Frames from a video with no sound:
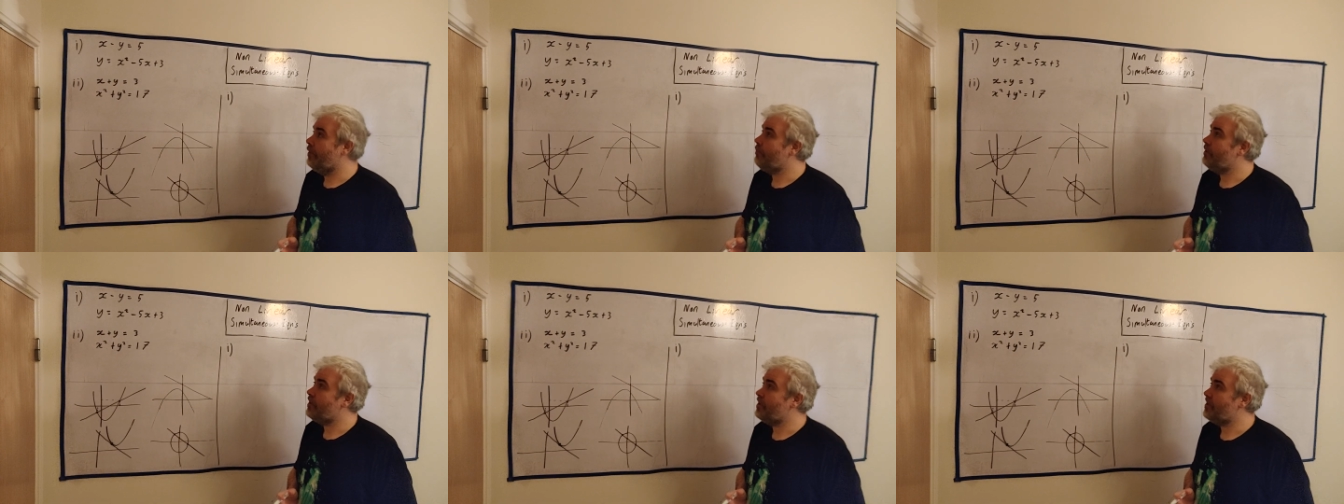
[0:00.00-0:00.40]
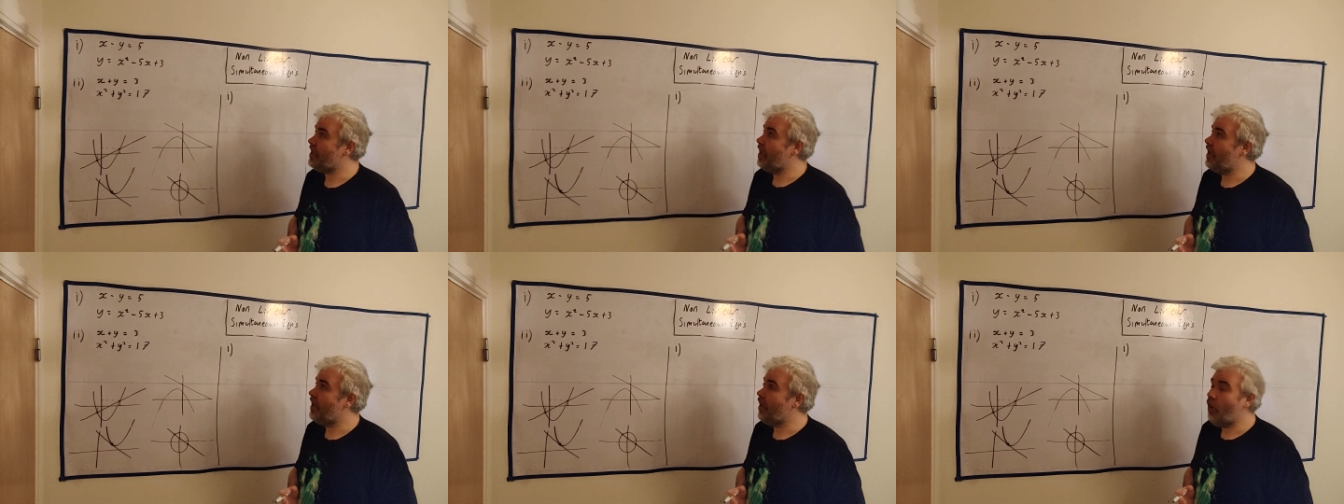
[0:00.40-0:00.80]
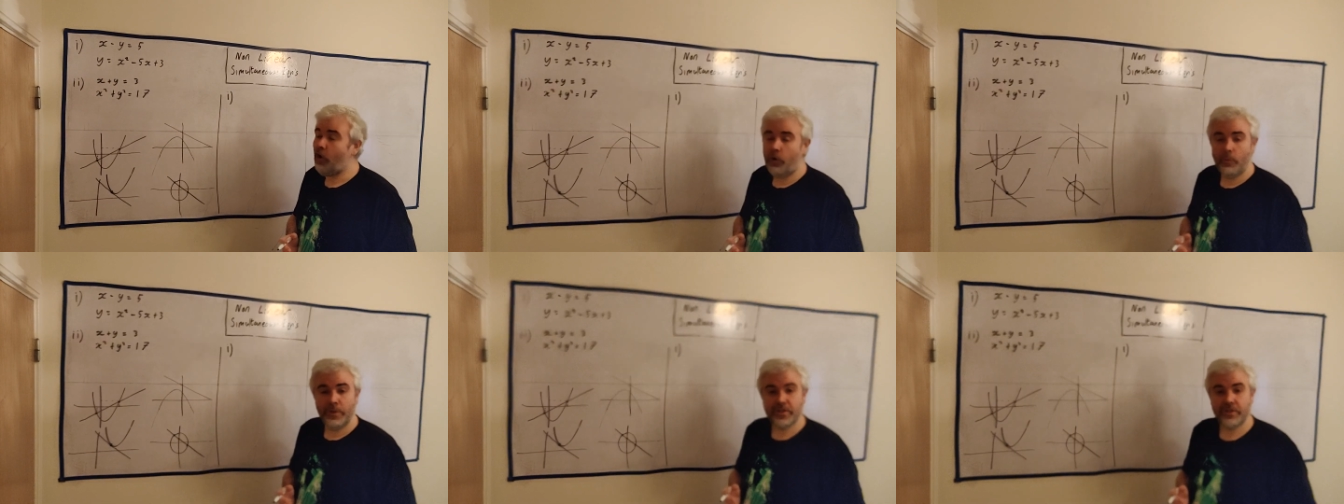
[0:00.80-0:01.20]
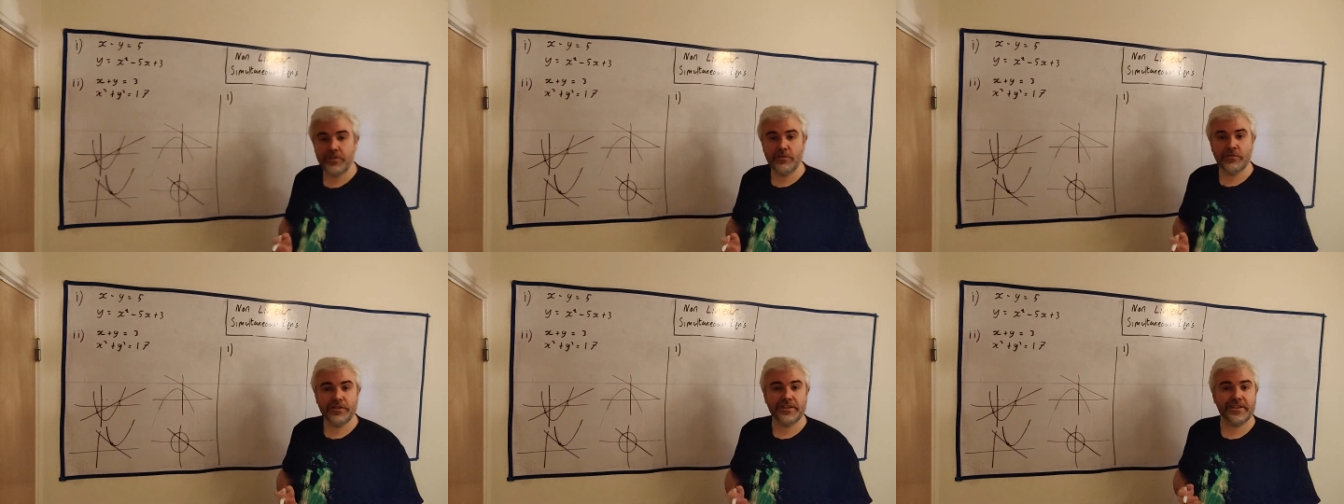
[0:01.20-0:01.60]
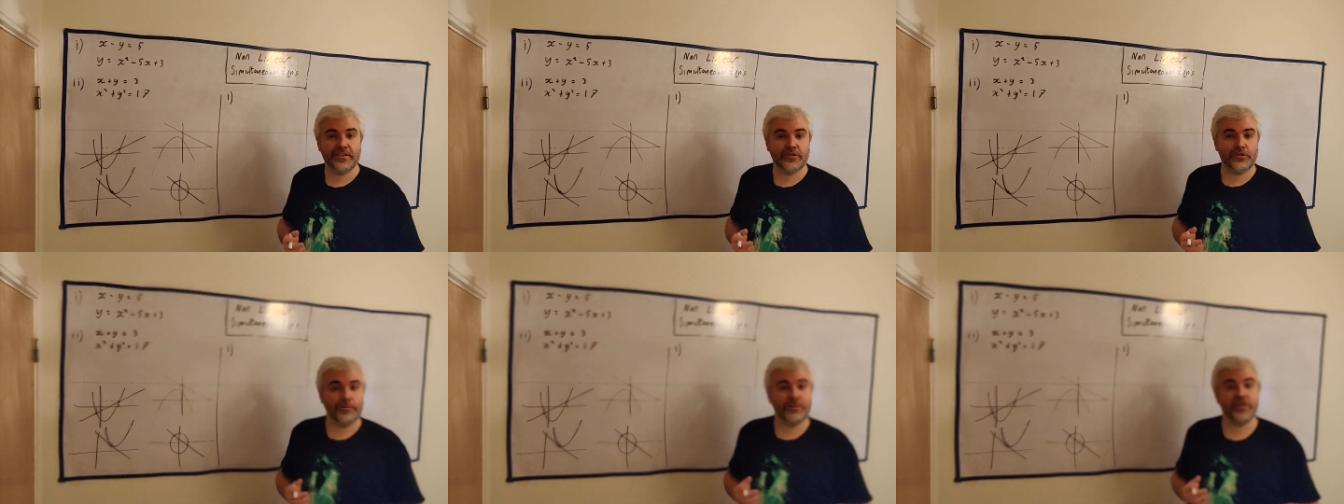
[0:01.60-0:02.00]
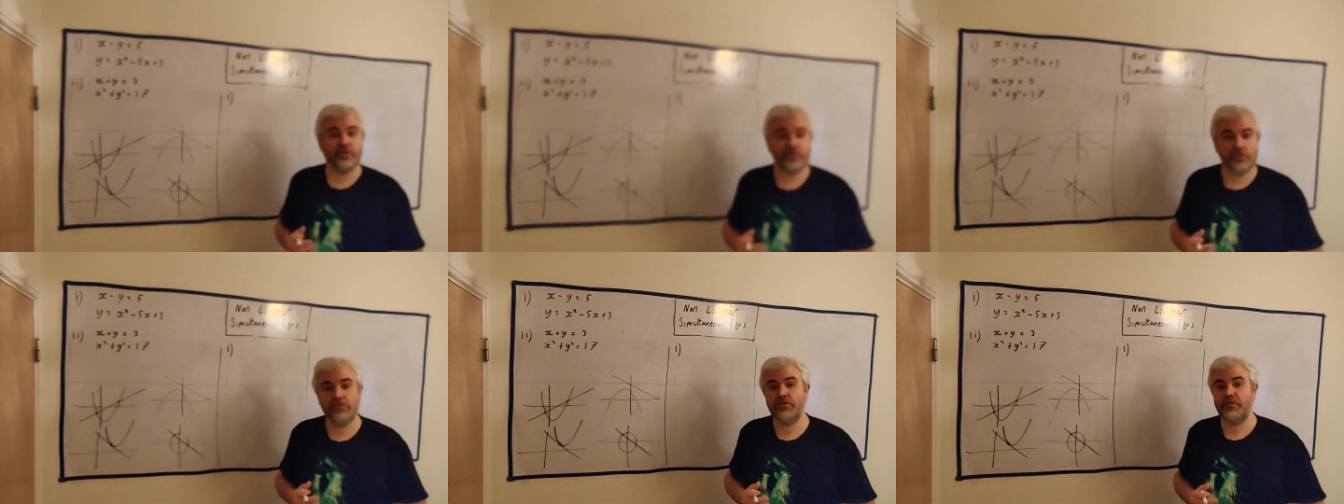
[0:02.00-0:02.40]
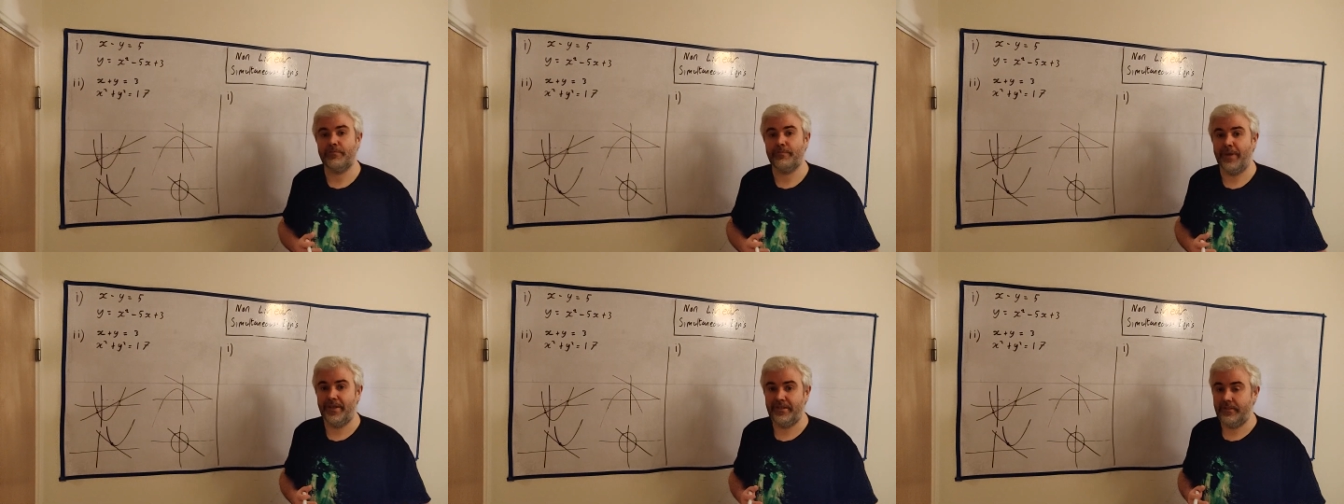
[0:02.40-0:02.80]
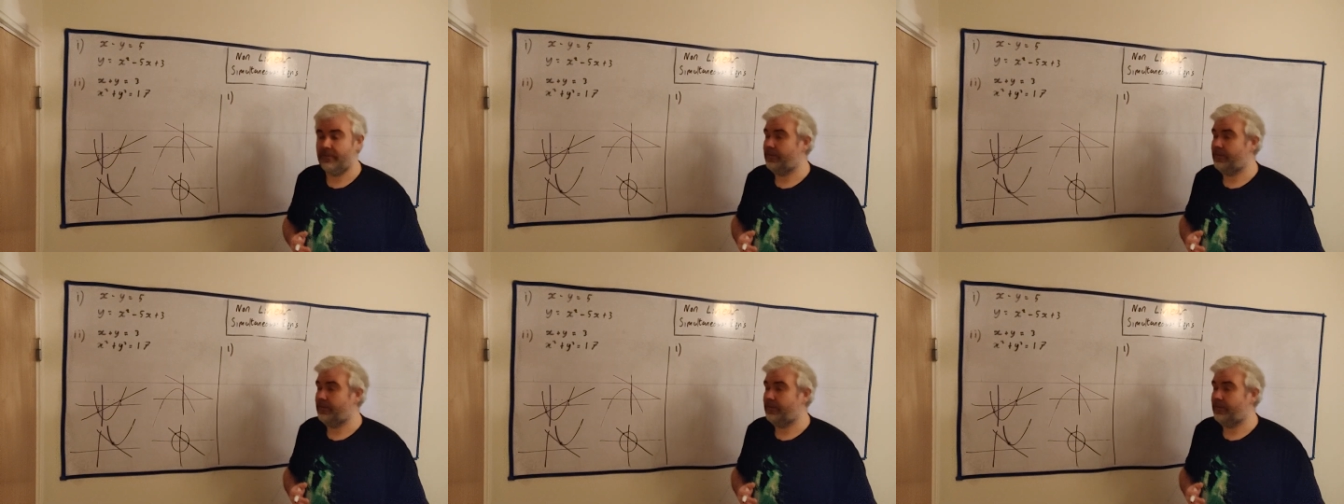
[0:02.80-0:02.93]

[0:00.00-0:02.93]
because I always use the substitution method.